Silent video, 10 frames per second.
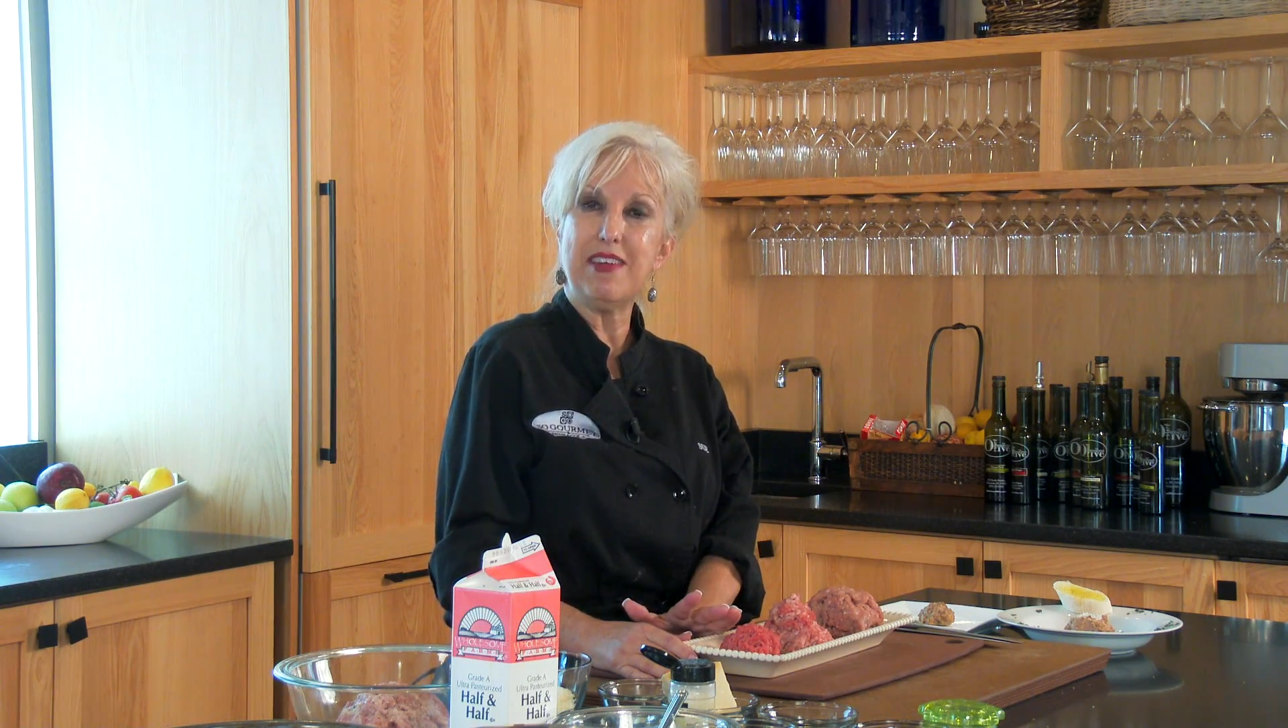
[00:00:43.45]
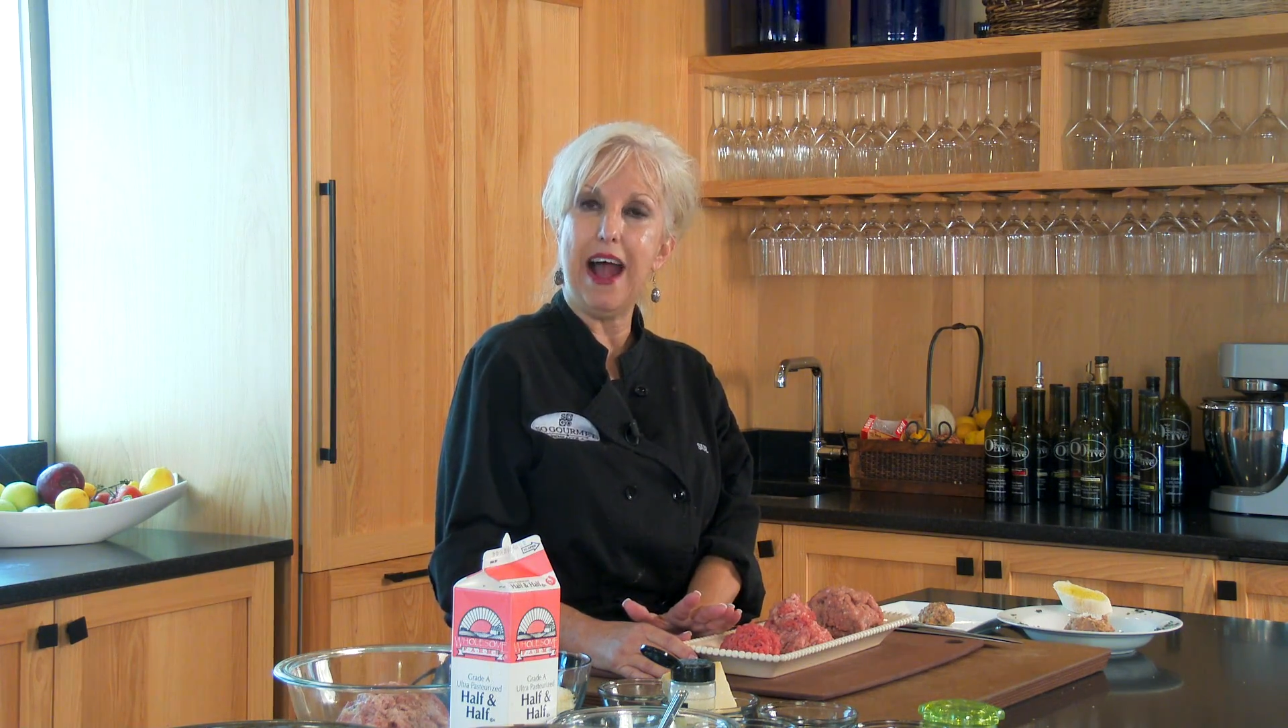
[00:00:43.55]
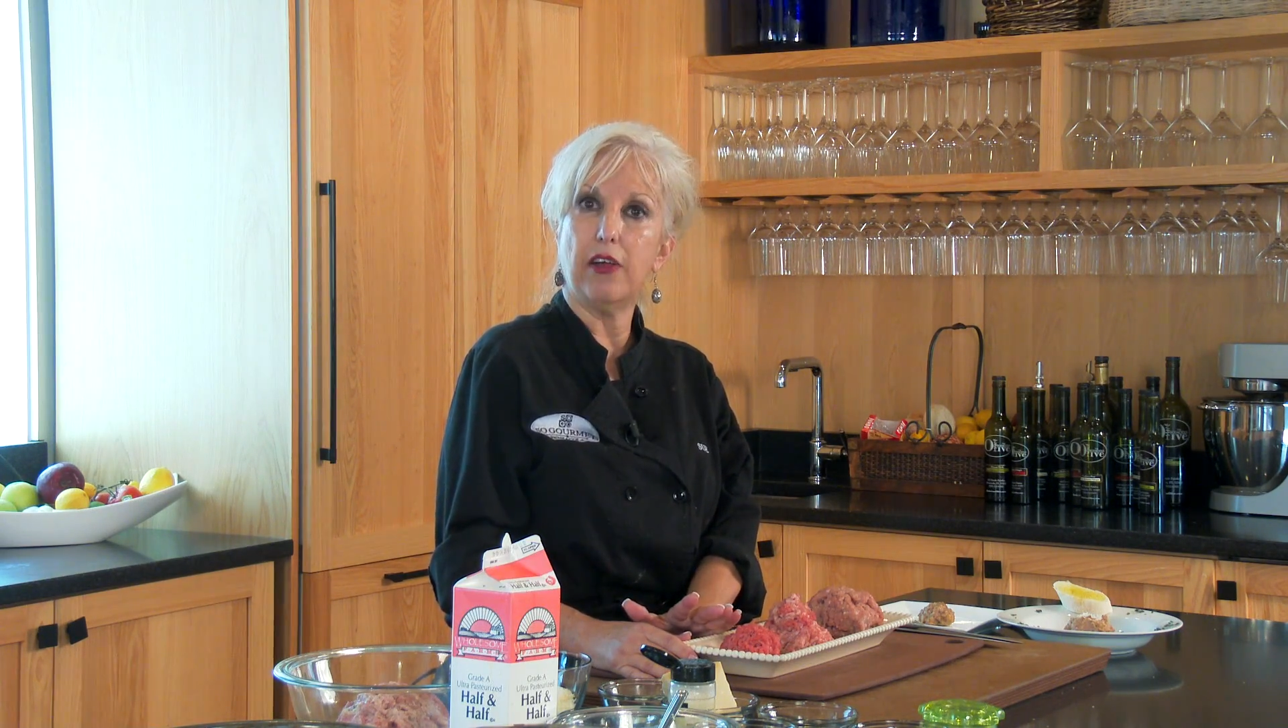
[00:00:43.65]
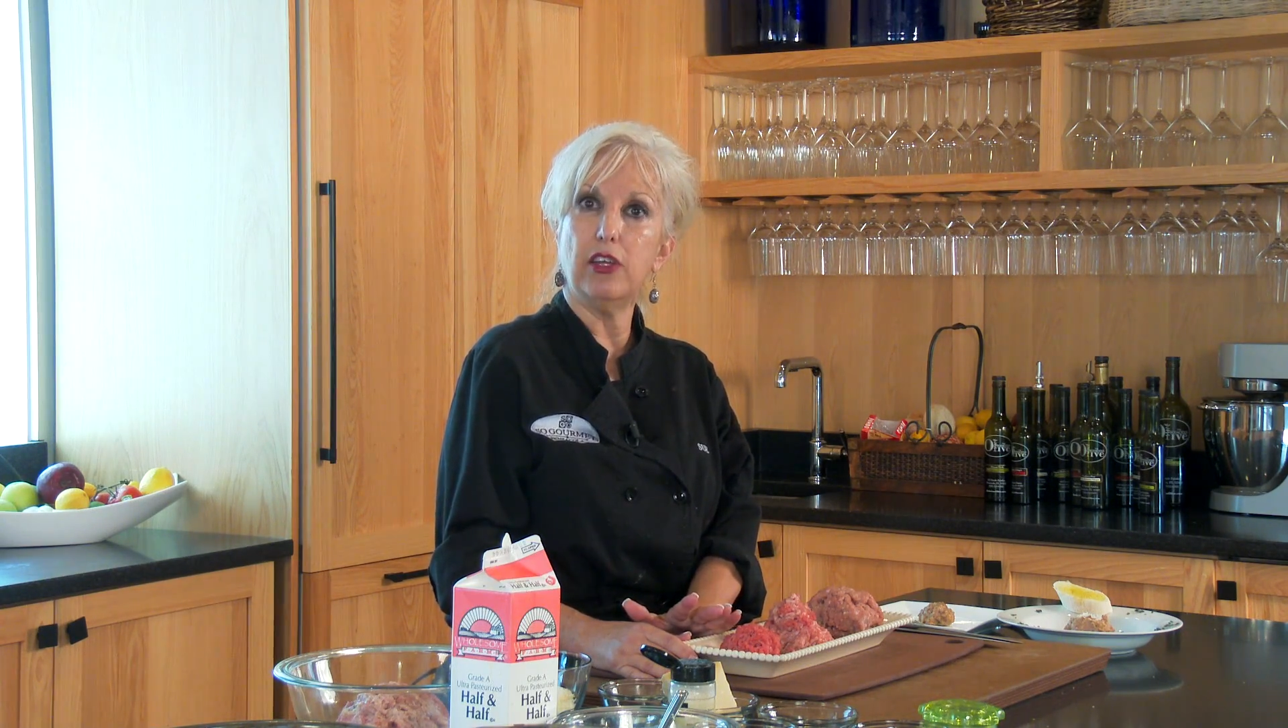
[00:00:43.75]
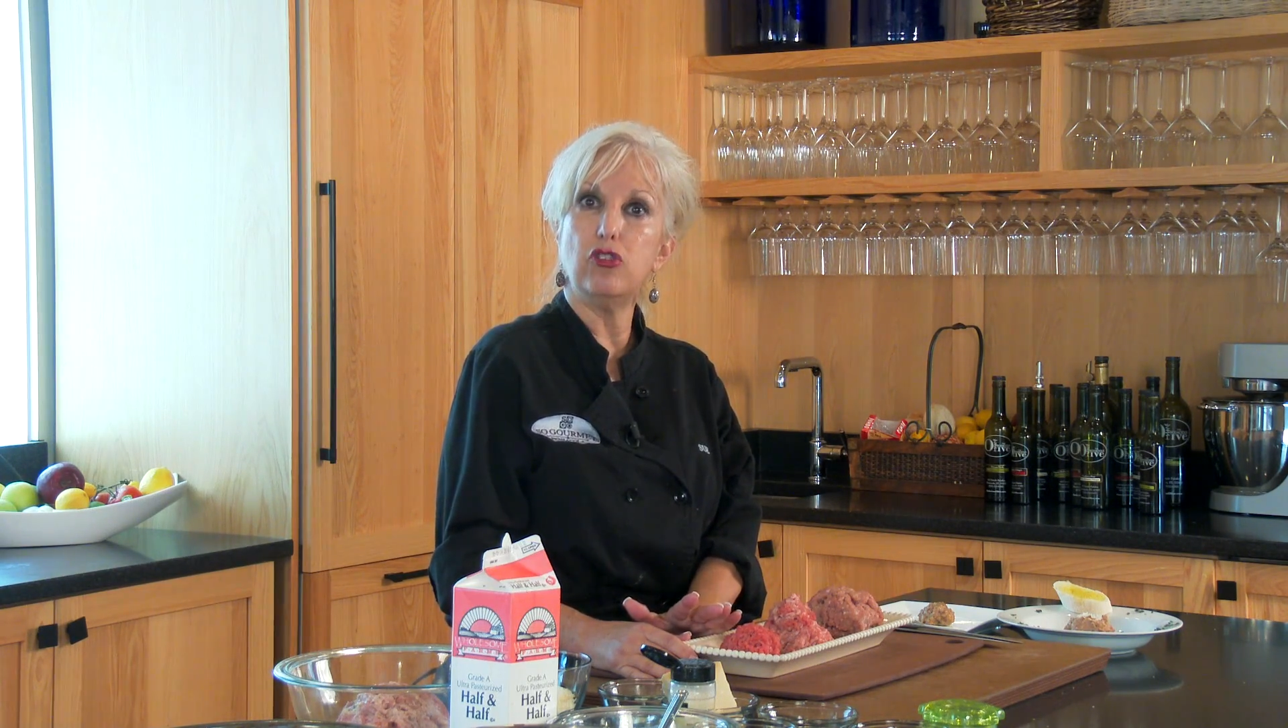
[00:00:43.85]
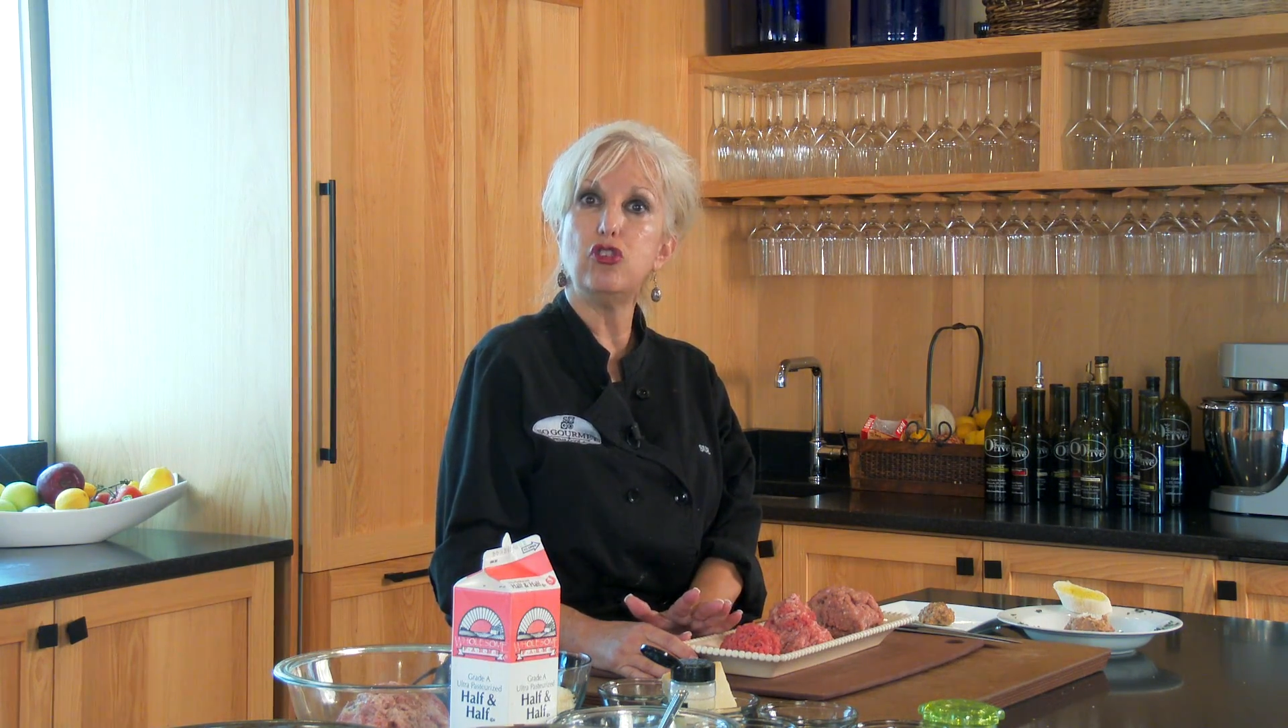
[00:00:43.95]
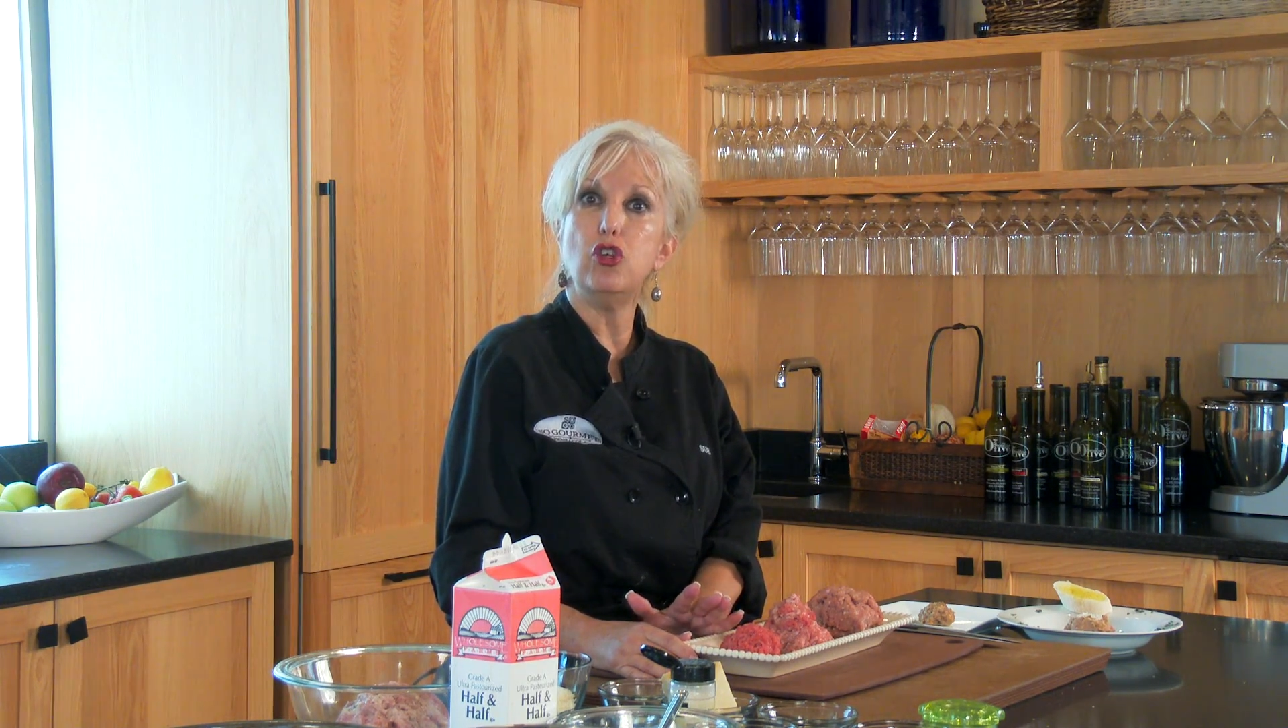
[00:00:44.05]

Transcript: Italians